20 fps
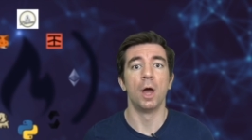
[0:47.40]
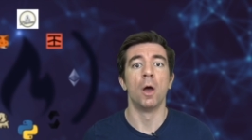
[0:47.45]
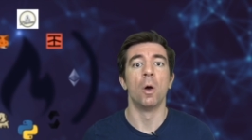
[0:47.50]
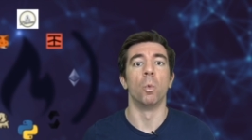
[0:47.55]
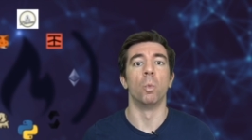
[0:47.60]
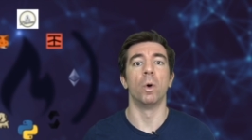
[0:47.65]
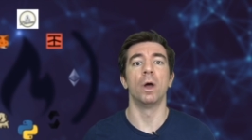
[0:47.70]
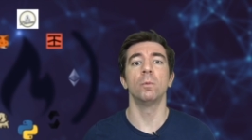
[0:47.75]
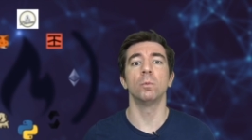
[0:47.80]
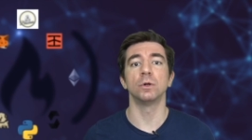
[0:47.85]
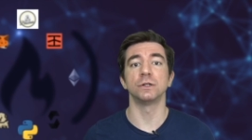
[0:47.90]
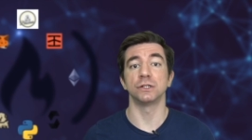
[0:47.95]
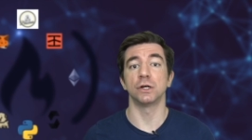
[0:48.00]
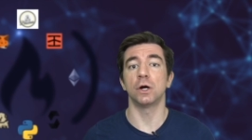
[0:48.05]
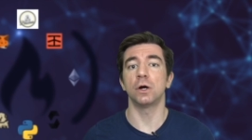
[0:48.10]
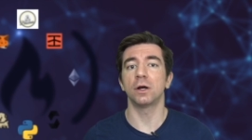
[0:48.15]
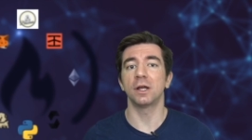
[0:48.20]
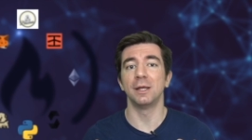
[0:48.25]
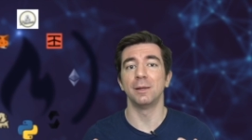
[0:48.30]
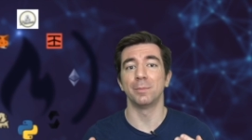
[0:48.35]
when we're
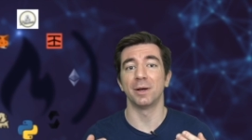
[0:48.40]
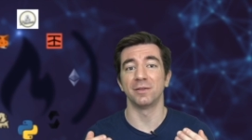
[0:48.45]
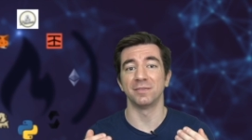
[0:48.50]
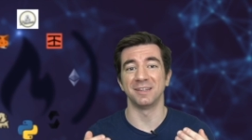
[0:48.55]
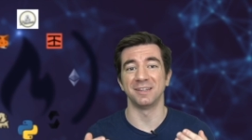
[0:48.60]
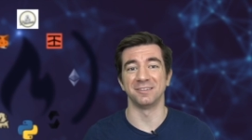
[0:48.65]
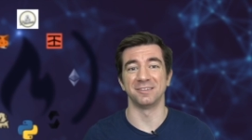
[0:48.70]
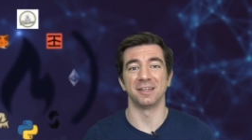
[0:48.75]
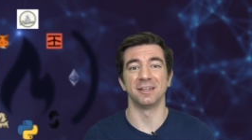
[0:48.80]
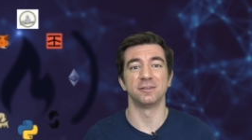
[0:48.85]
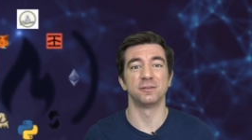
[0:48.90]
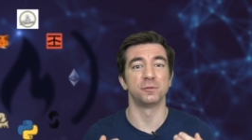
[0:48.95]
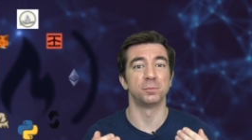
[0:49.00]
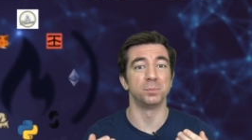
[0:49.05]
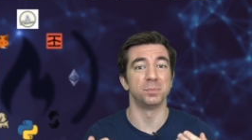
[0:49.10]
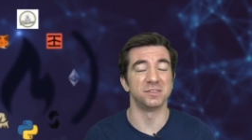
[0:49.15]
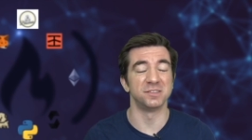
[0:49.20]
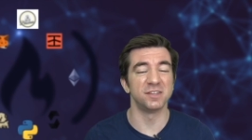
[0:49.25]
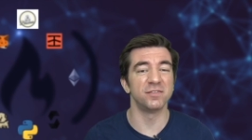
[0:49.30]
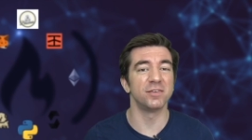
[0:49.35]
talking about these
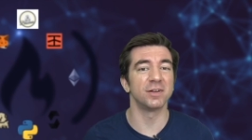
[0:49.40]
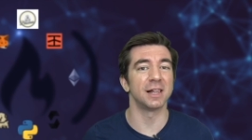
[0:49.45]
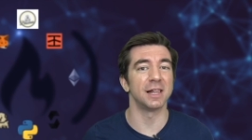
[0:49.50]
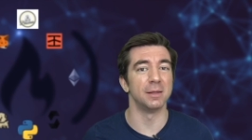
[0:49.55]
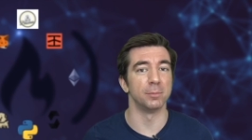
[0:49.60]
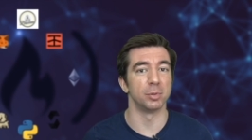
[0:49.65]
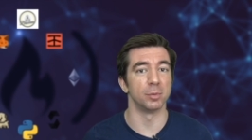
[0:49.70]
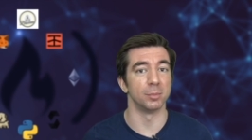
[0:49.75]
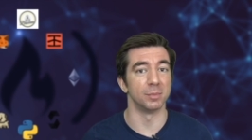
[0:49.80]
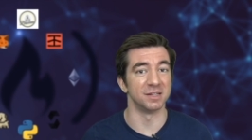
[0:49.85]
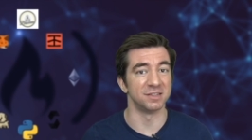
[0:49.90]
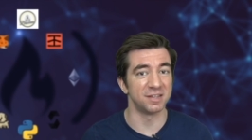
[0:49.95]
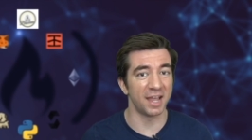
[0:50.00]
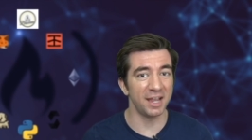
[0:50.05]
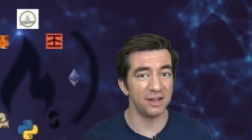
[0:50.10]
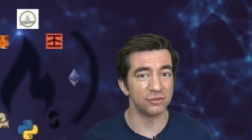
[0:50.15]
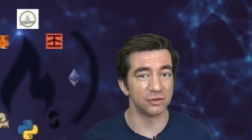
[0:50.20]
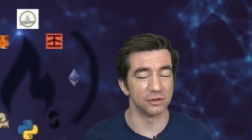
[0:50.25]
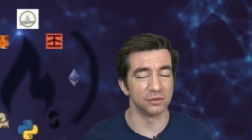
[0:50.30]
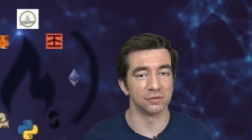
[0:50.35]
specific
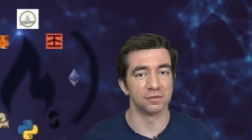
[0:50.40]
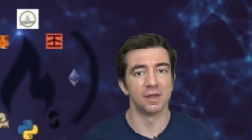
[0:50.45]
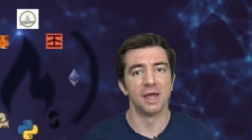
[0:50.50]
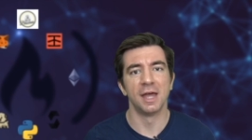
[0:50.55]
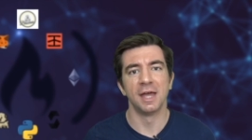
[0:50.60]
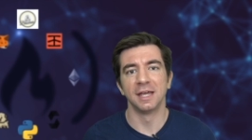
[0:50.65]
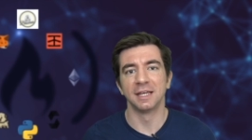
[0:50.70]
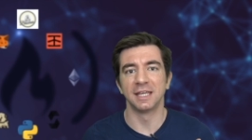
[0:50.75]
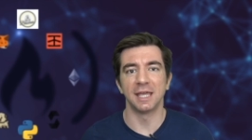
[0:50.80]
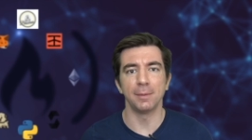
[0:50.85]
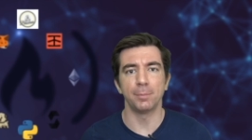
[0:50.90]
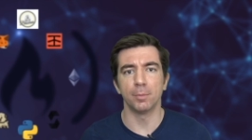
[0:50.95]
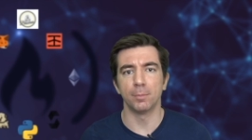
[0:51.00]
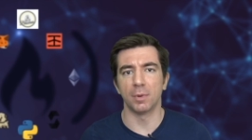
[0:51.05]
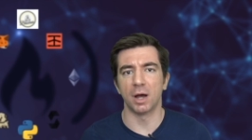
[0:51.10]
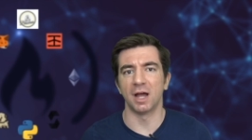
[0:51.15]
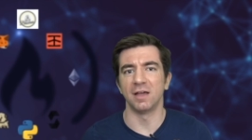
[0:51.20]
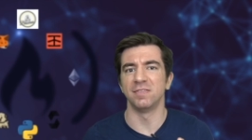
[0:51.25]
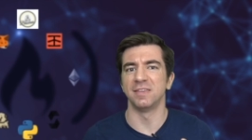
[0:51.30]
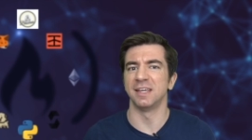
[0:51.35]
implementations, keep in
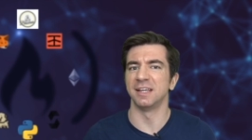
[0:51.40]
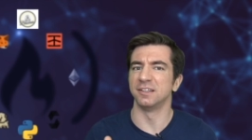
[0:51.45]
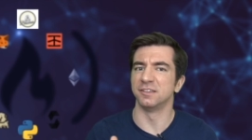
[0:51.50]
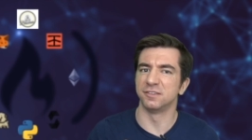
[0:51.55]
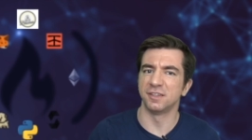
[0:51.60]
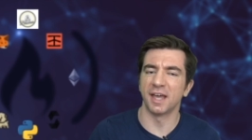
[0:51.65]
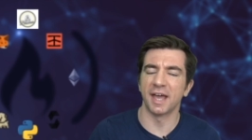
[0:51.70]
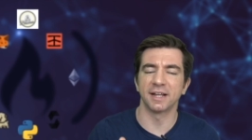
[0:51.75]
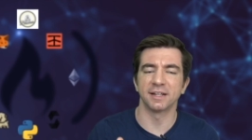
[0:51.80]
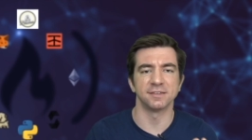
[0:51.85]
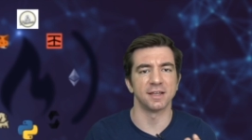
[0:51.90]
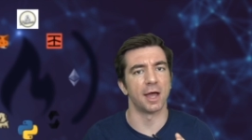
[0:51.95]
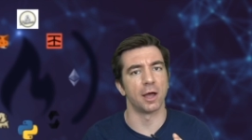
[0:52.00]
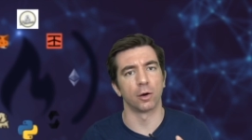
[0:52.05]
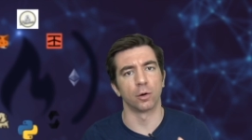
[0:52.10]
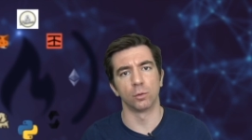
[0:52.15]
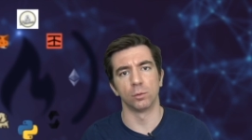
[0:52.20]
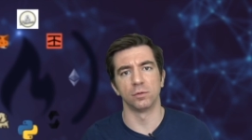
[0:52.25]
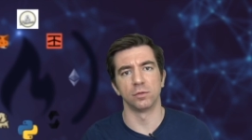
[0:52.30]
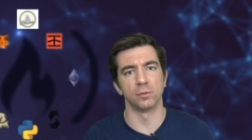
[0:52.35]
mind the exact
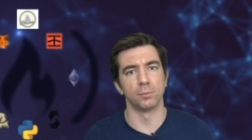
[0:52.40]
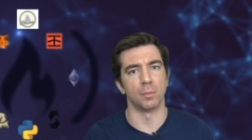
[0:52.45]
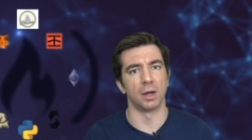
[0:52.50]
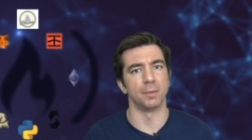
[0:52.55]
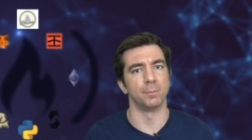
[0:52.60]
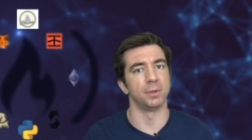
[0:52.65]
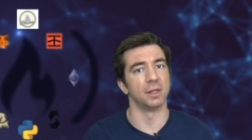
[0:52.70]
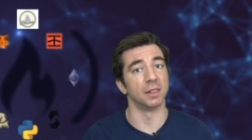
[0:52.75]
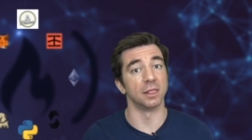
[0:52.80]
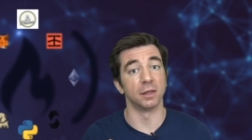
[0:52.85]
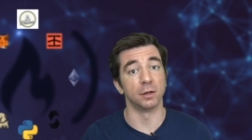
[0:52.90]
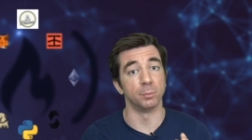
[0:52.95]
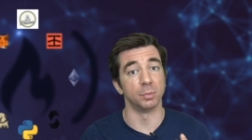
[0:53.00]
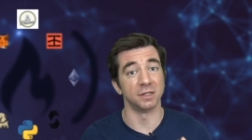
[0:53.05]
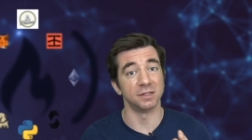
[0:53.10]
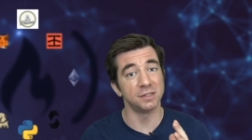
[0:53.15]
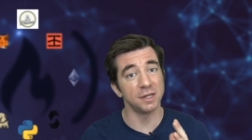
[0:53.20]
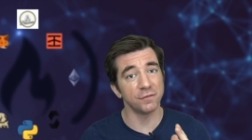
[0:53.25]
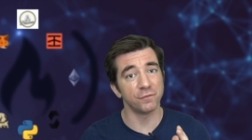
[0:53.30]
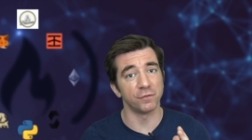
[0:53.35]
algorithm might be a little bit
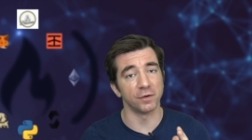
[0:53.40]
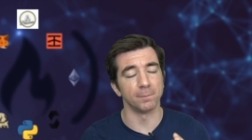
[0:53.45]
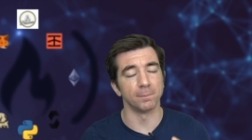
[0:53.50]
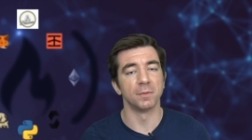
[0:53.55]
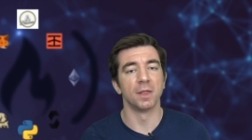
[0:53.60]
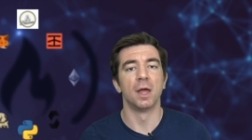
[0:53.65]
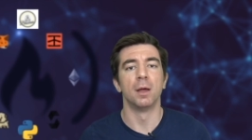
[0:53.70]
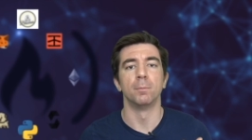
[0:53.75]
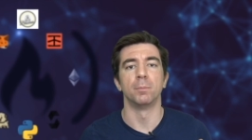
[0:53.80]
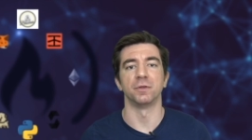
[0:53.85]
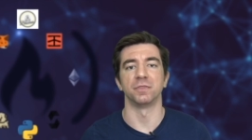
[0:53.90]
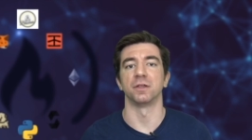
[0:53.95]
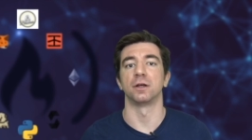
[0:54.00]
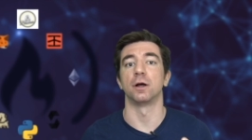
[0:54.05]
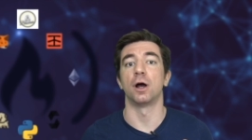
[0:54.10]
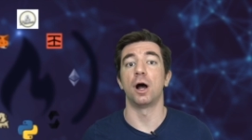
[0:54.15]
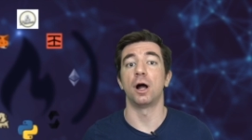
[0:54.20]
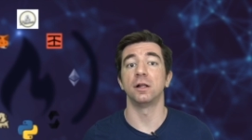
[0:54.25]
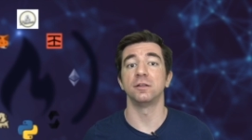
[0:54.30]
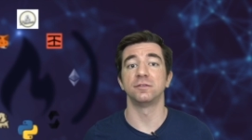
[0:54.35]
different, but the
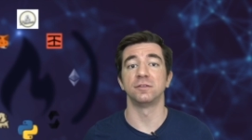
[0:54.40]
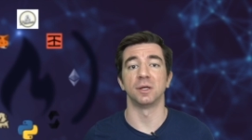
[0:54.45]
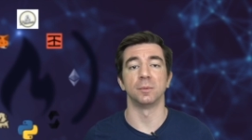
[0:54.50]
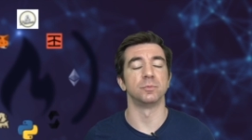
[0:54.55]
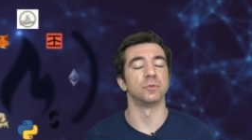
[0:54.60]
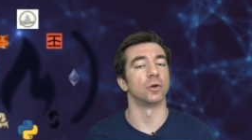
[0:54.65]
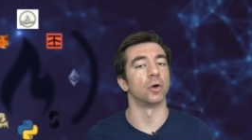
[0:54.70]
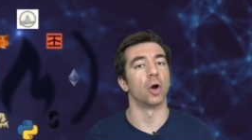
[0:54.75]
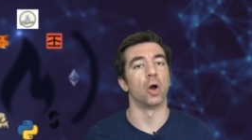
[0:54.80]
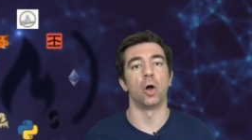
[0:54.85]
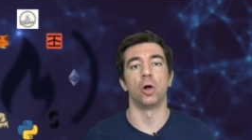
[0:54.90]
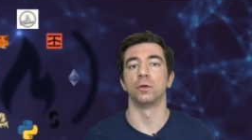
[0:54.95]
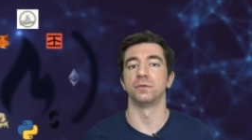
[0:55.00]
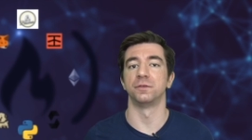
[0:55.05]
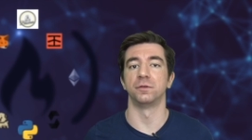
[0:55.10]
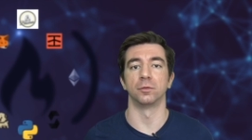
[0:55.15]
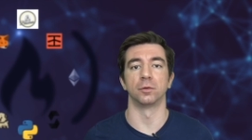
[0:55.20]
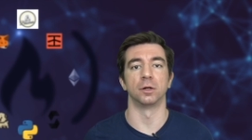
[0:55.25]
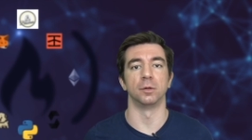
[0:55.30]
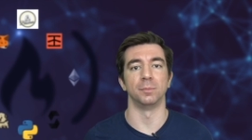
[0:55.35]
concepts are all
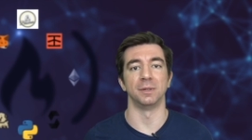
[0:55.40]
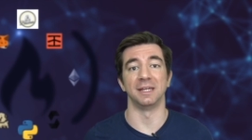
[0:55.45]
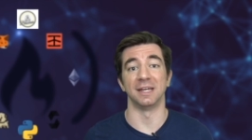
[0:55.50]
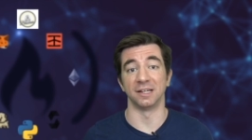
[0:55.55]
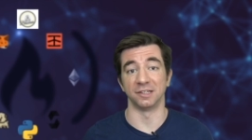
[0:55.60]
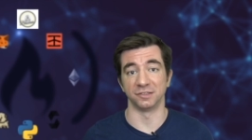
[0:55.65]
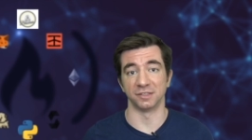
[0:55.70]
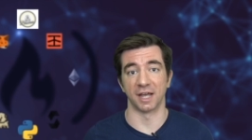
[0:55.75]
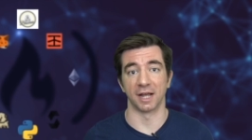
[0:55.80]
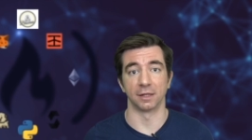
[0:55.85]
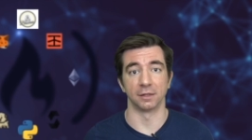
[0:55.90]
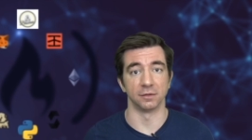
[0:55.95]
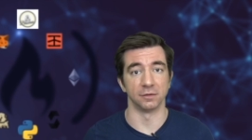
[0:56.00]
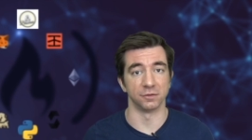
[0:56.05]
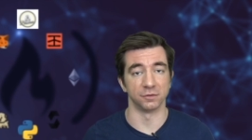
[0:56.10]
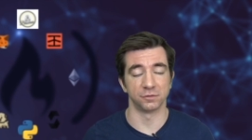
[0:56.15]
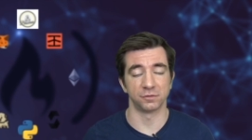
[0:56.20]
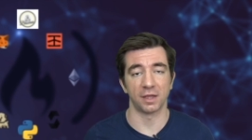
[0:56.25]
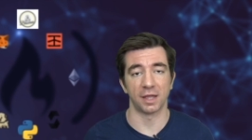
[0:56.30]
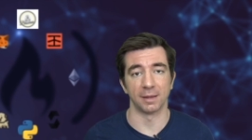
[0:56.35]
still going to be exactly the
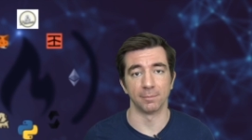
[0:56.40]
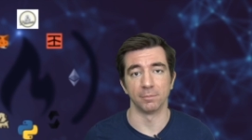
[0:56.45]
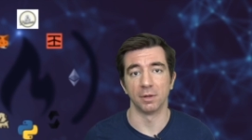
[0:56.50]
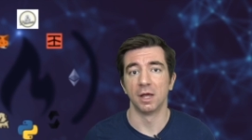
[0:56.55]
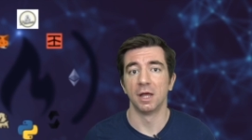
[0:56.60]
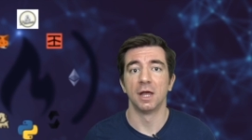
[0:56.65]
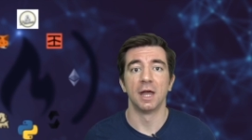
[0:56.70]
same.